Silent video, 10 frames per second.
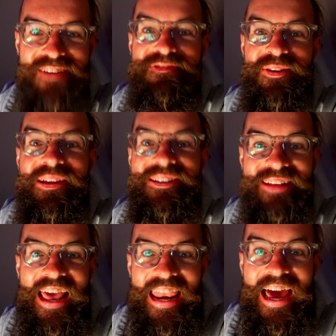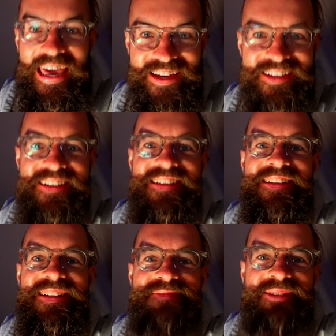a very good ally,
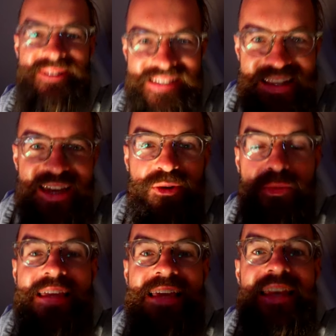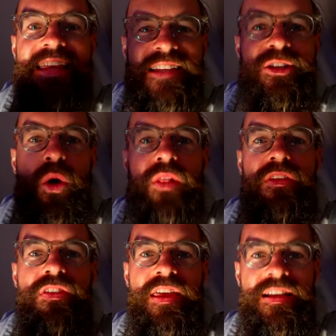because there we can get all
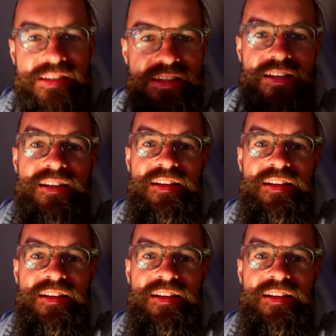the things